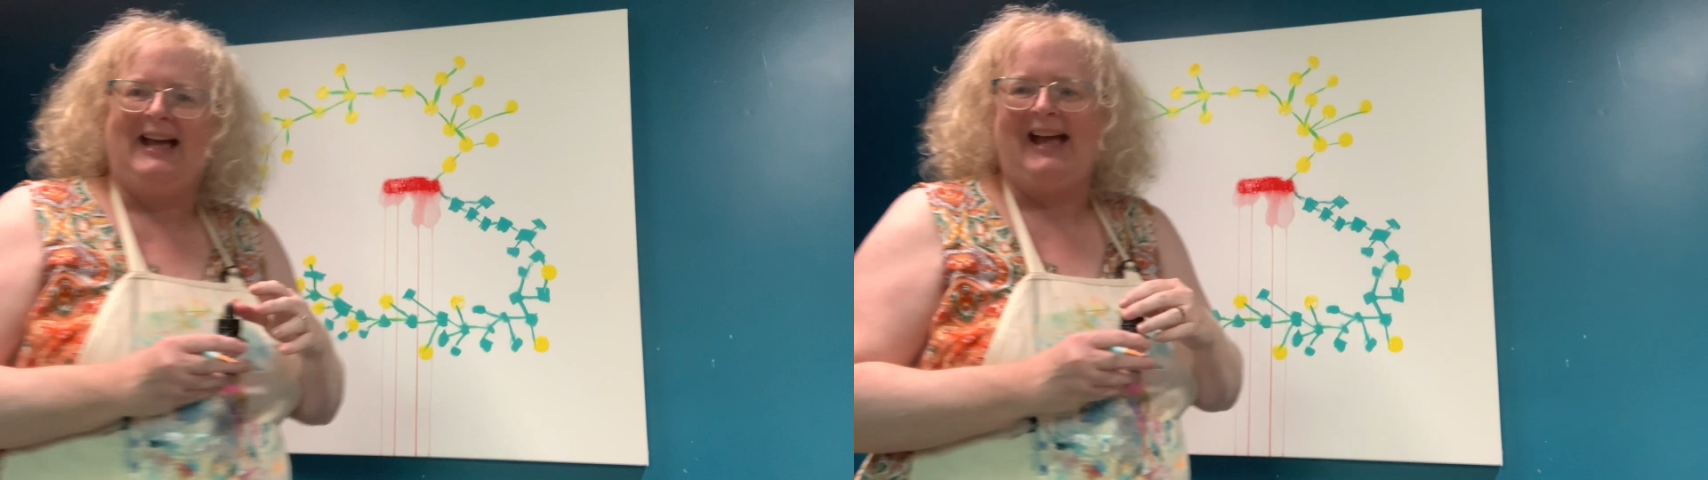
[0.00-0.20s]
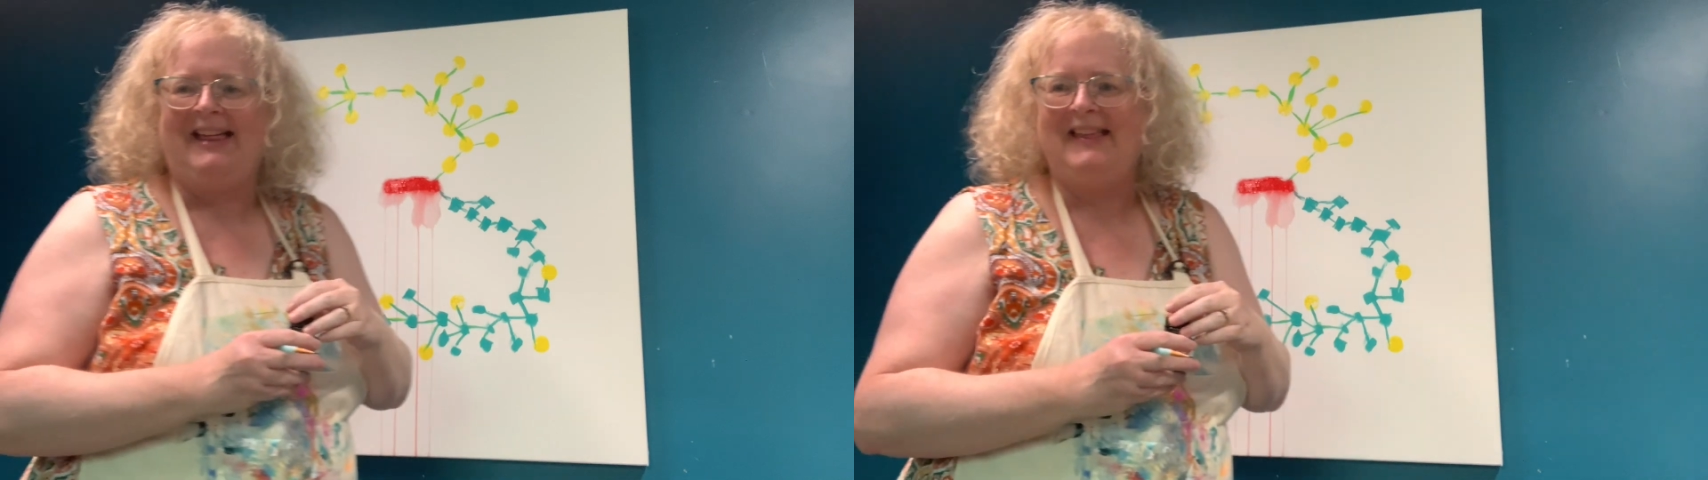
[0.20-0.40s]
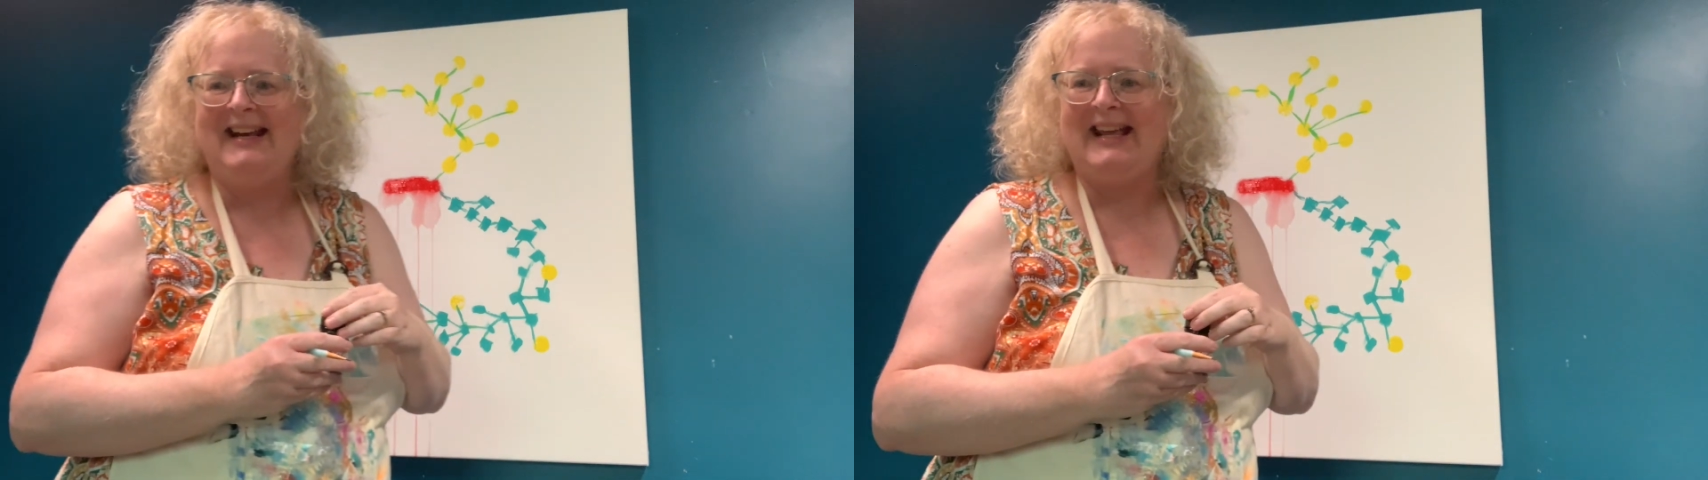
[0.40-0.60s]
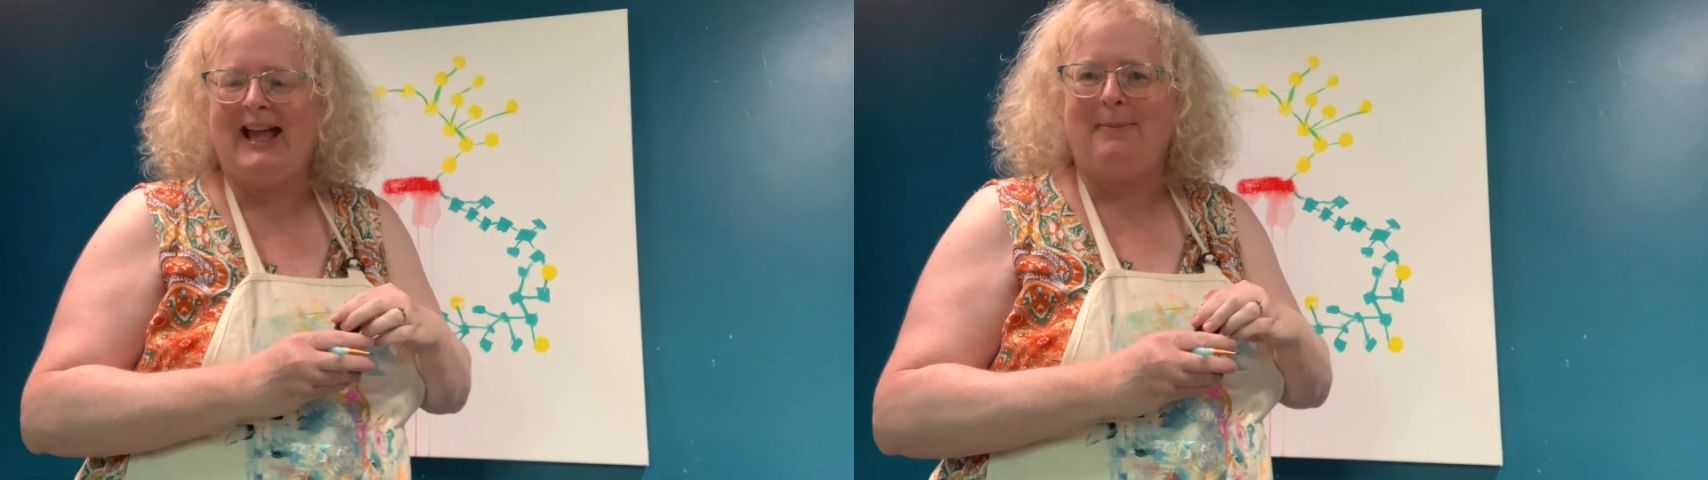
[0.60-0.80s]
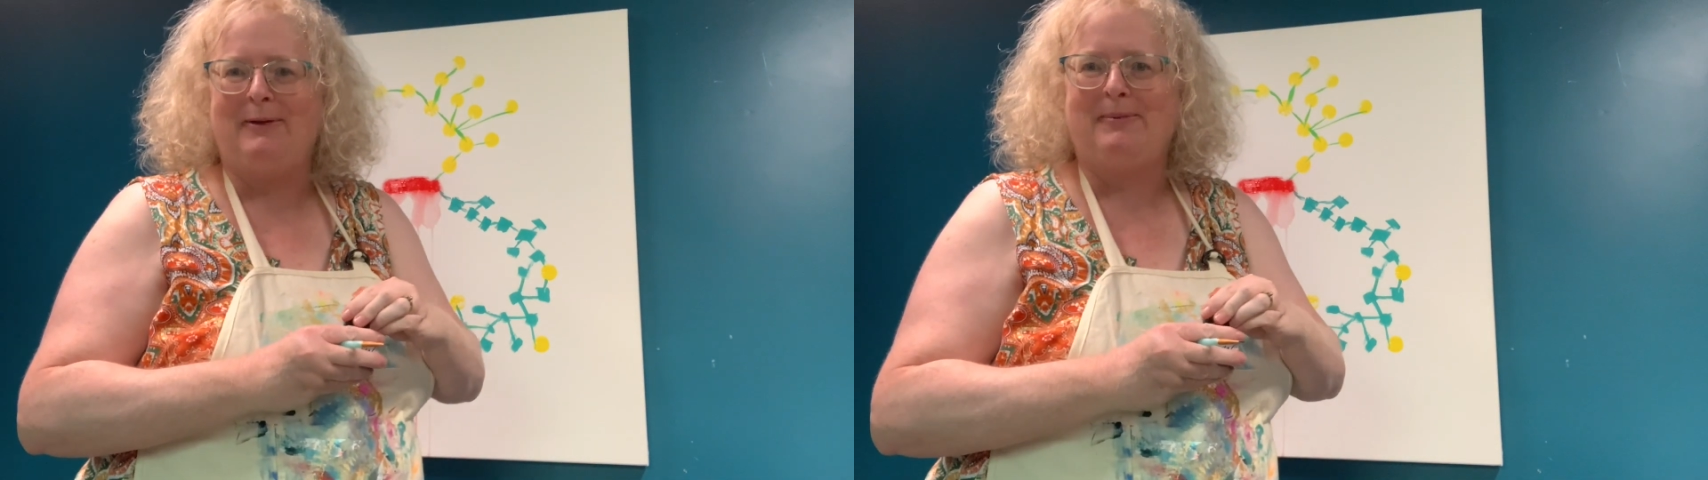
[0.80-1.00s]
And then
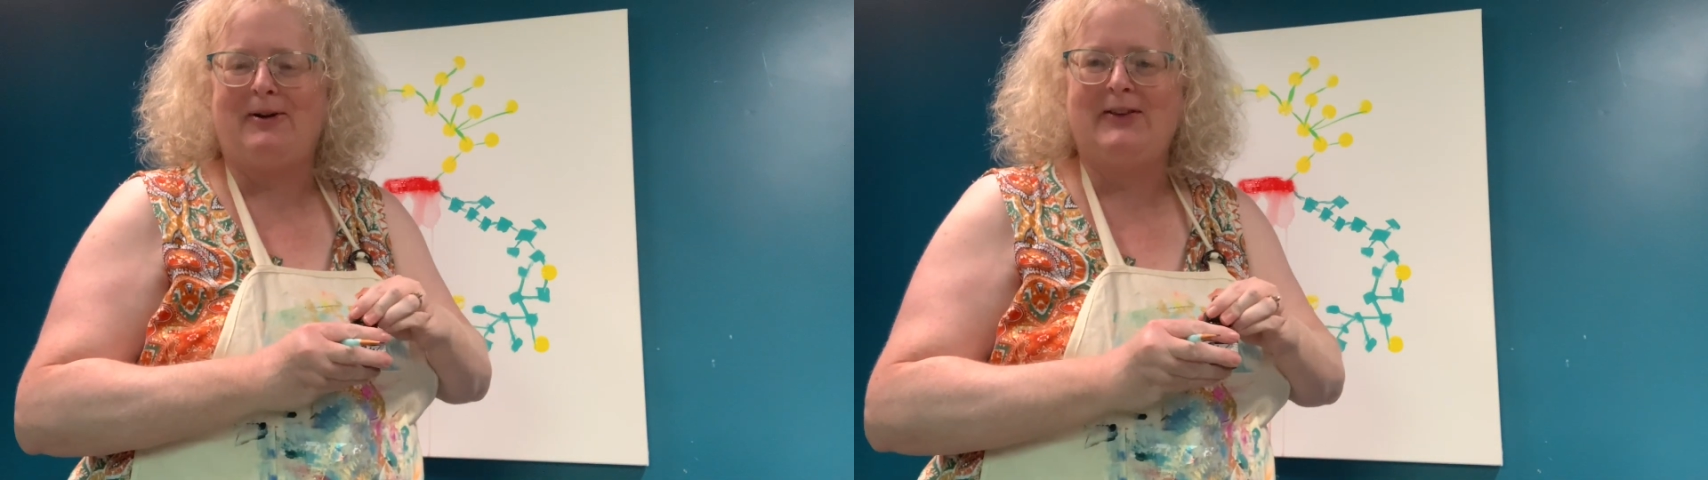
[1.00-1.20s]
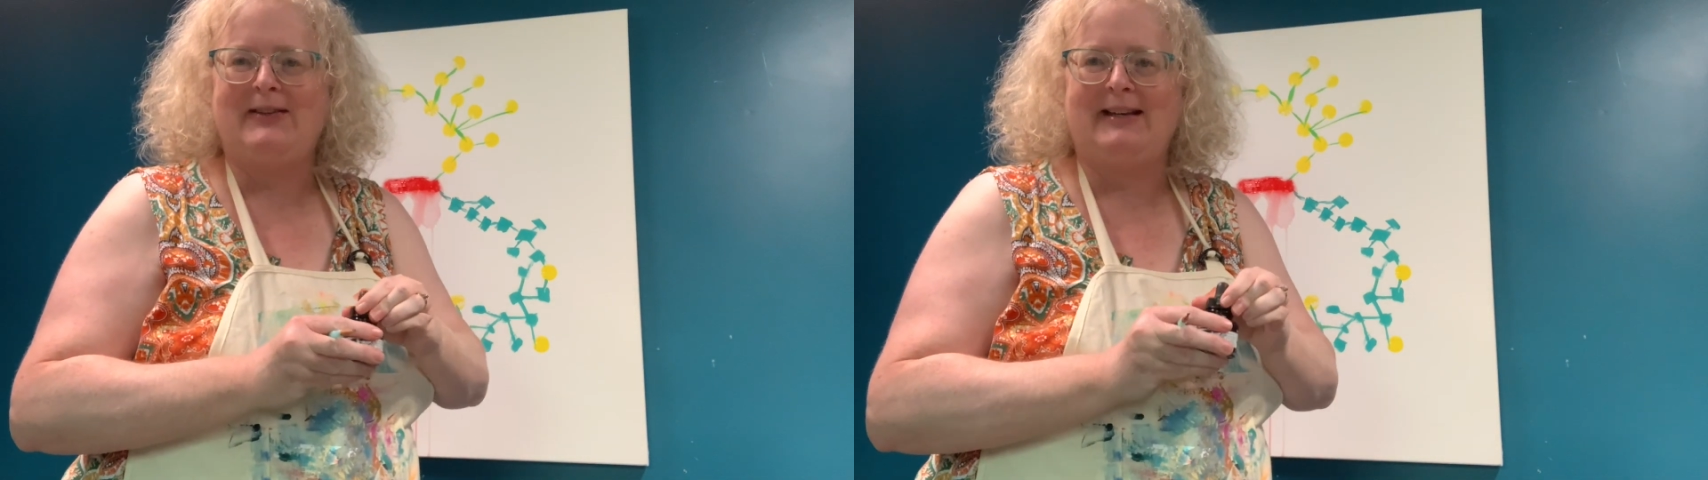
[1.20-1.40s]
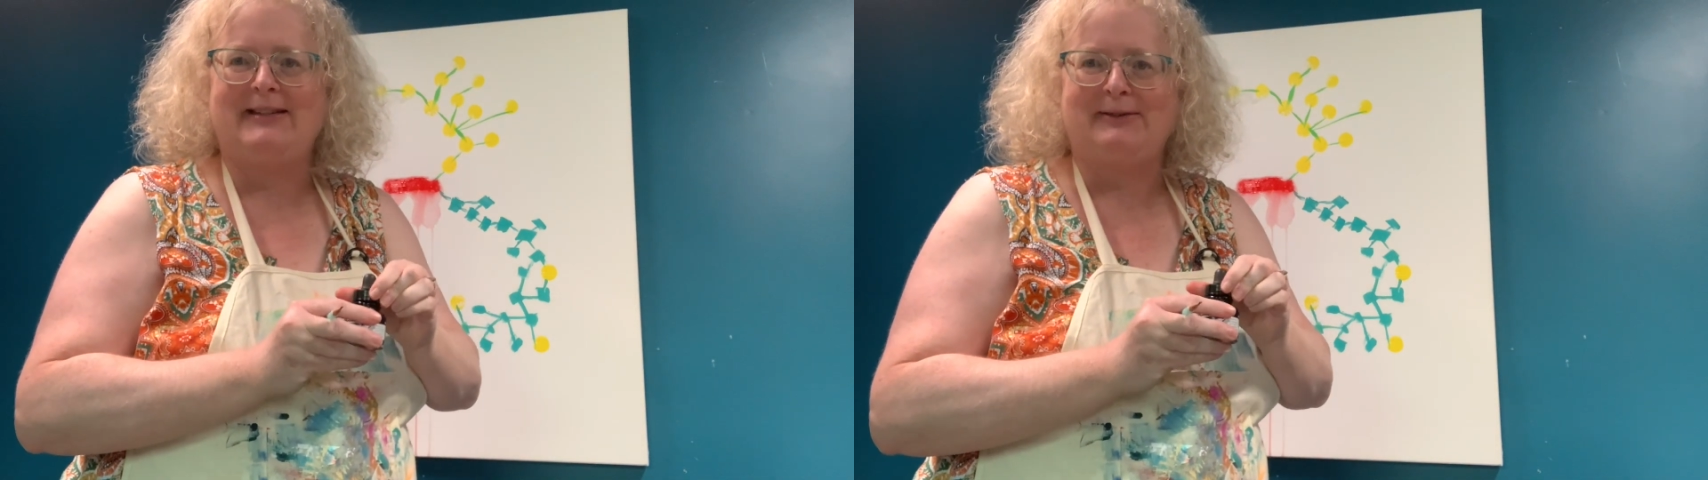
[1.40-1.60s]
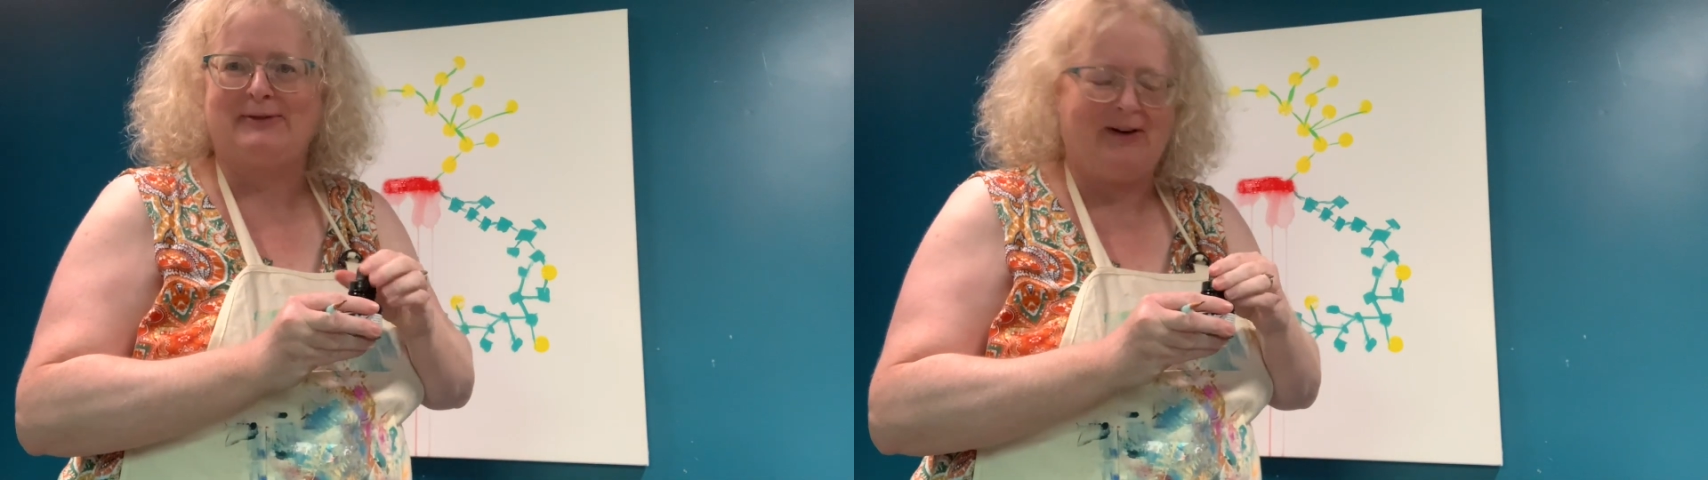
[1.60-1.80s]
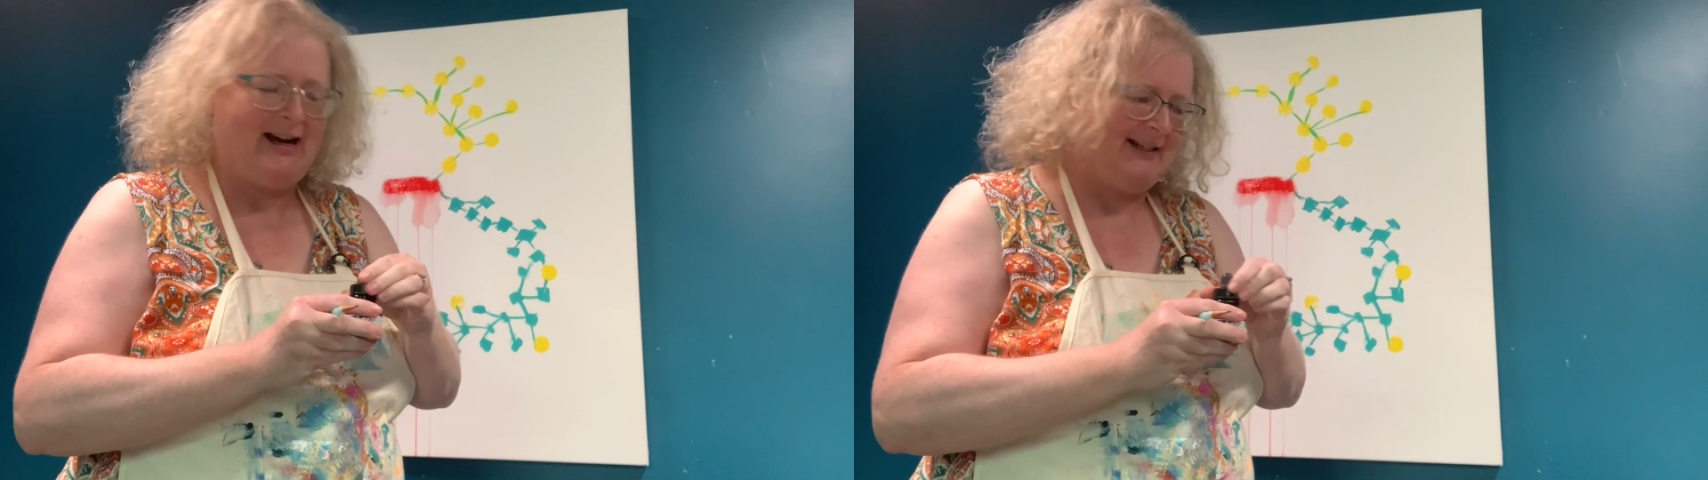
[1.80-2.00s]
came the process of
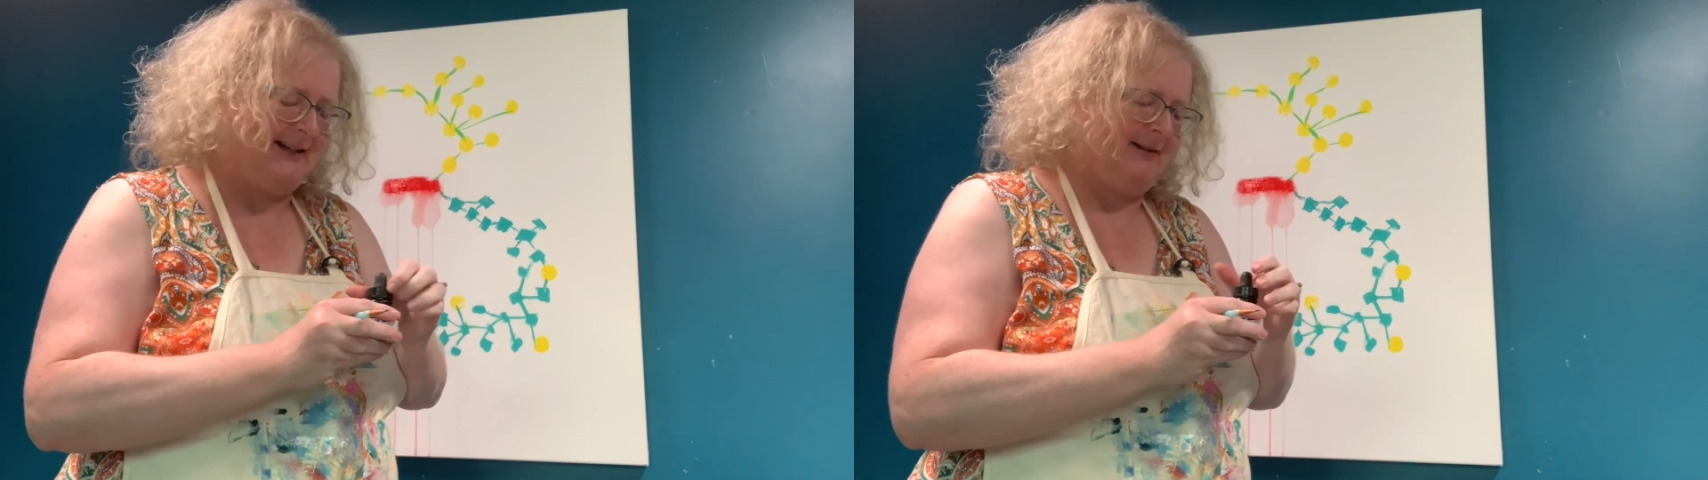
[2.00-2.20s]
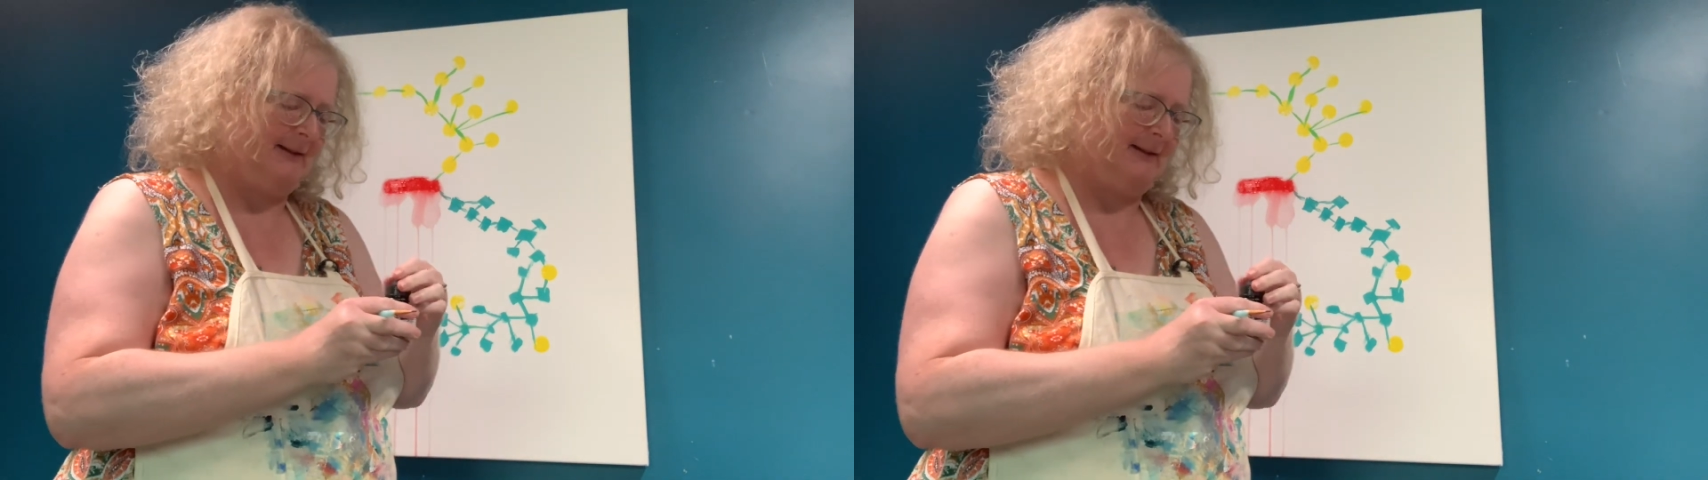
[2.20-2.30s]
writing.